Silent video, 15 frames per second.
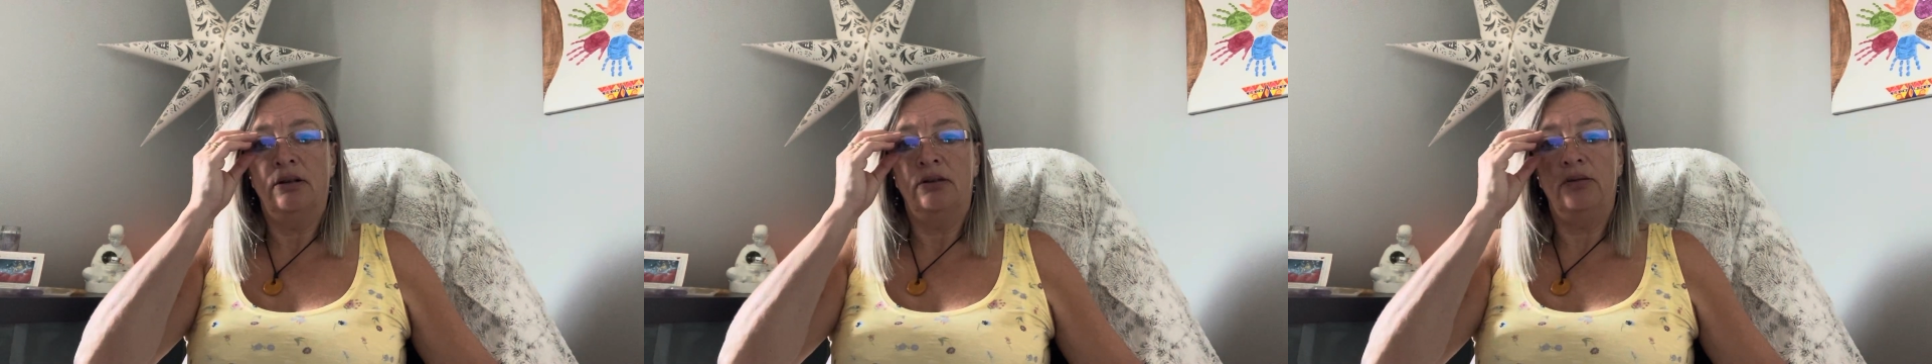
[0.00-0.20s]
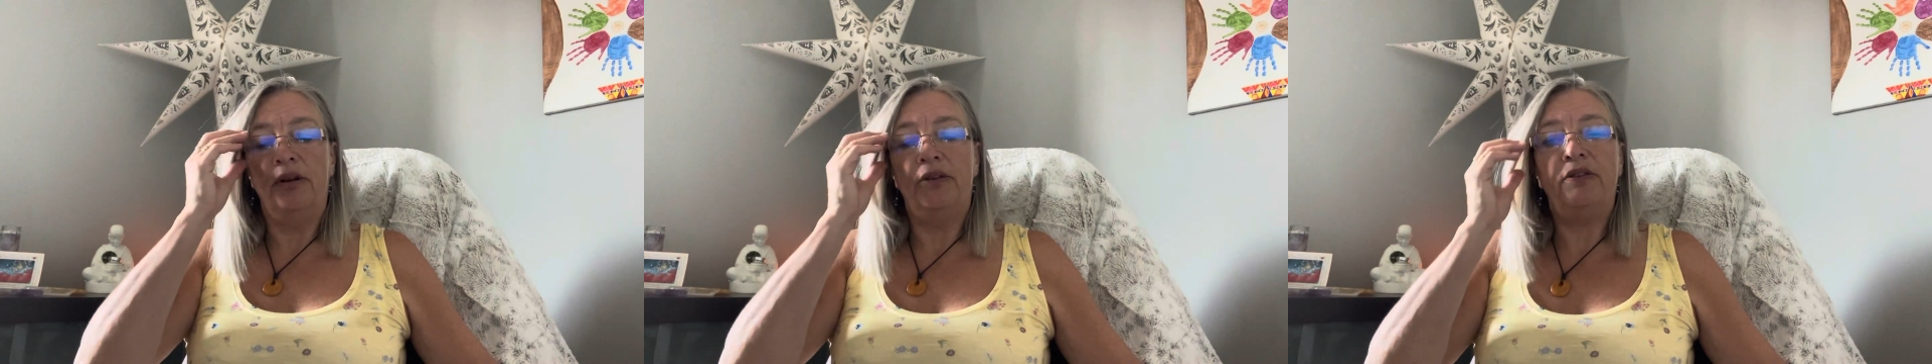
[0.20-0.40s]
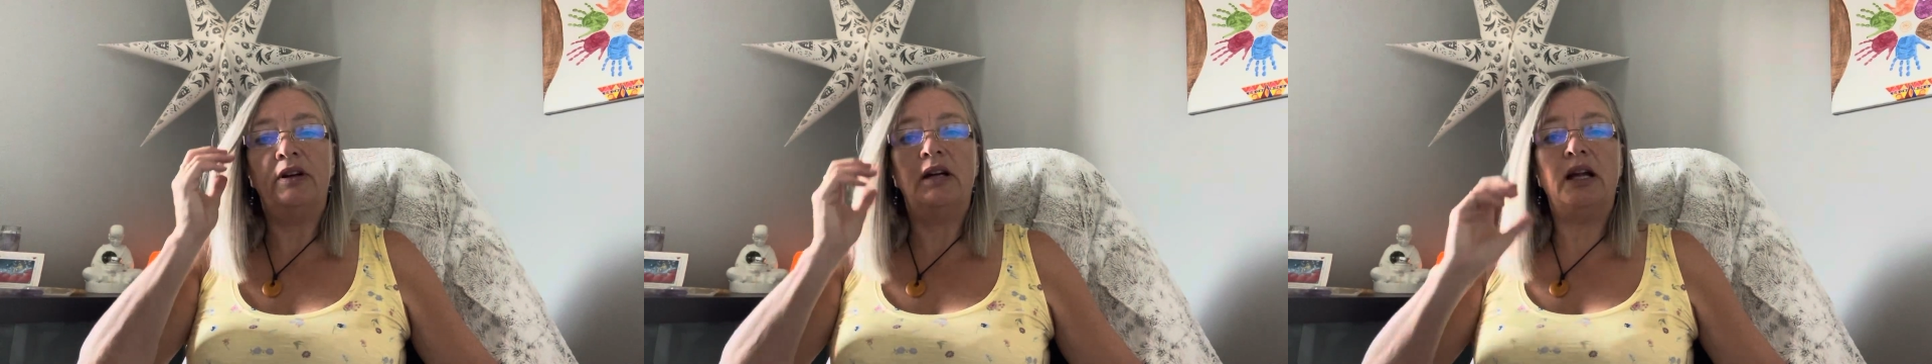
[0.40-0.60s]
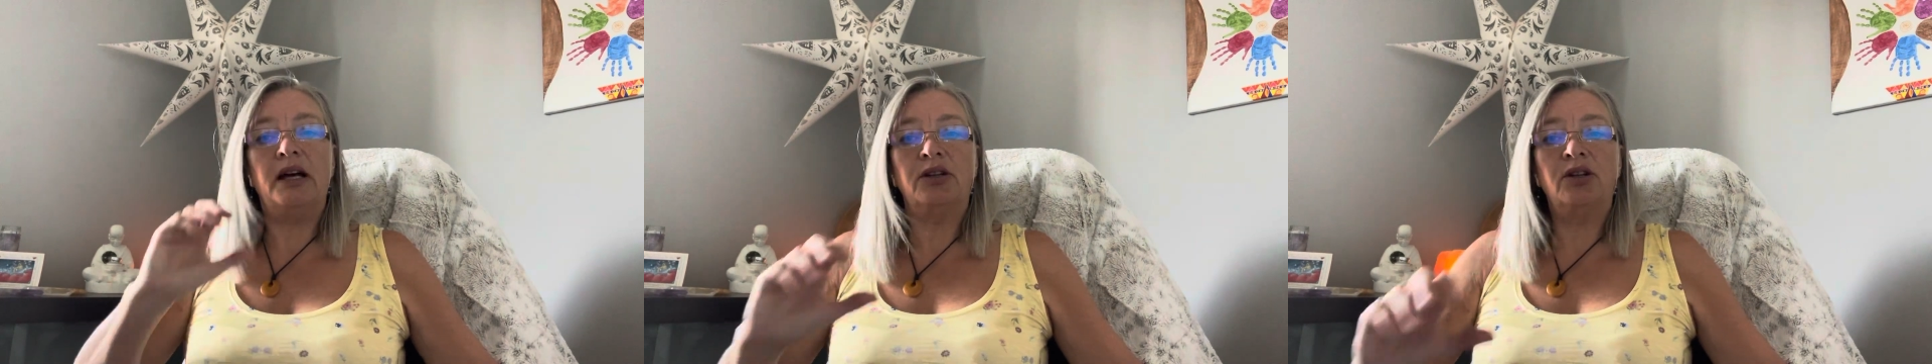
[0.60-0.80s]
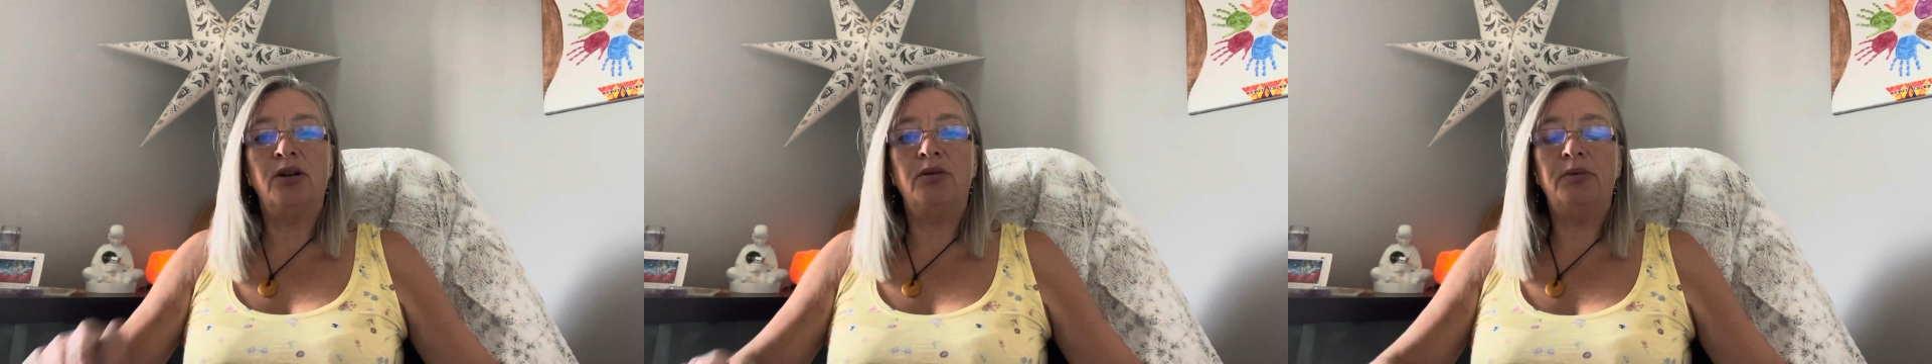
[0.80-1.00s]
We feel
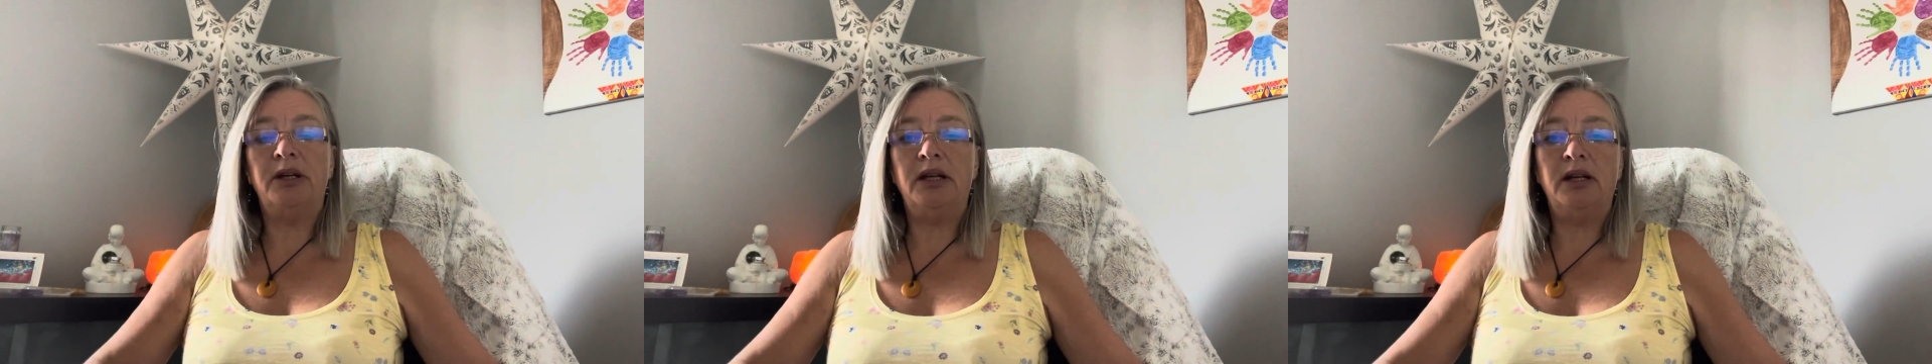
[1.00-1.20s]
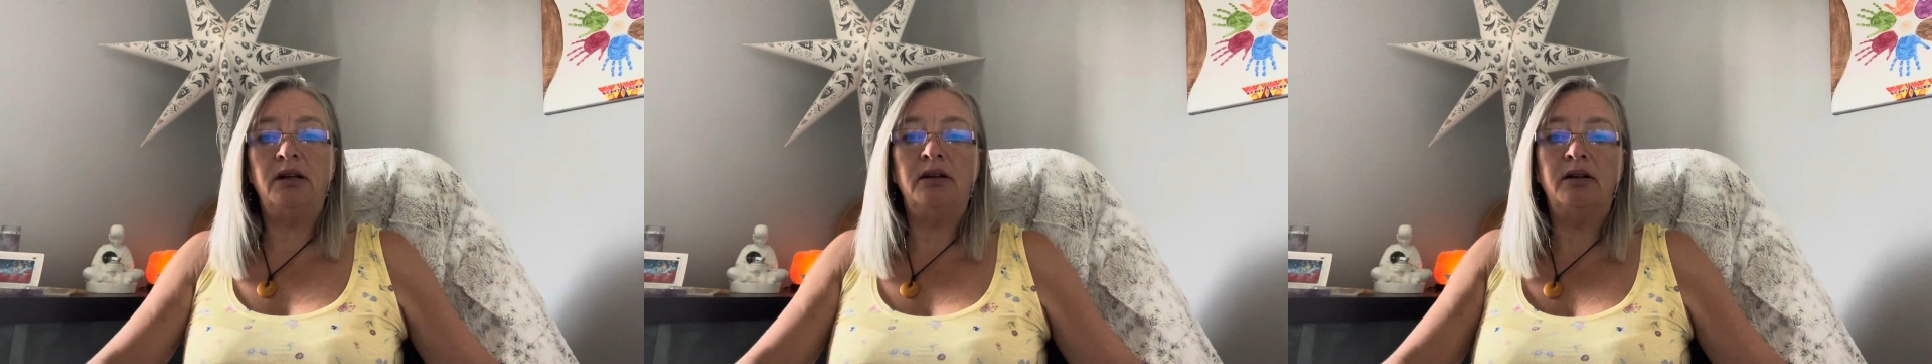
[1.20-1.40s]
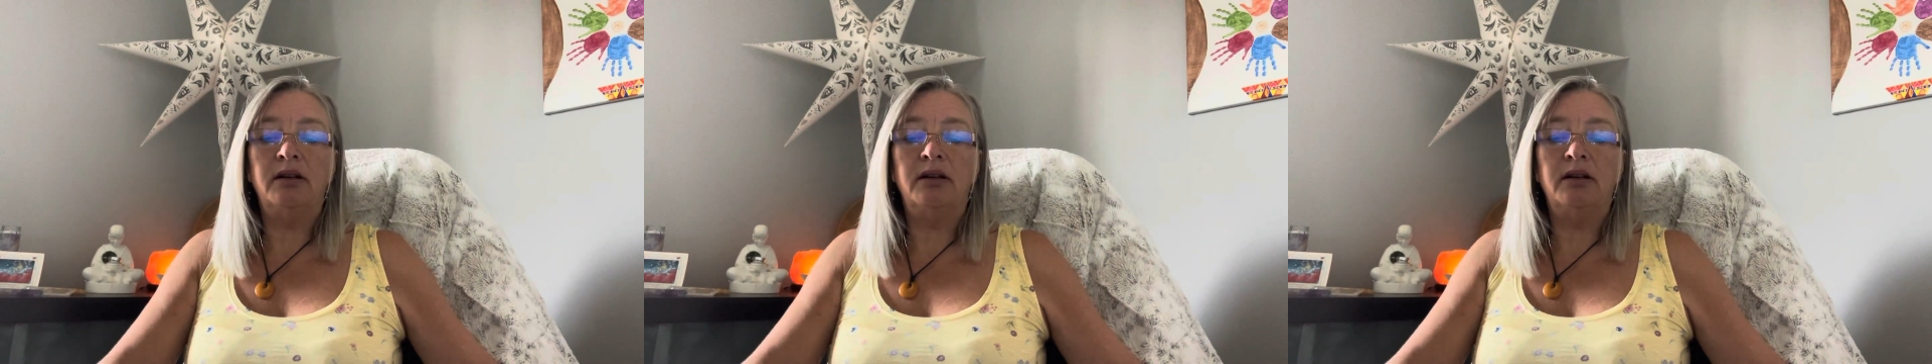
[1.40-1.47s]
like nobody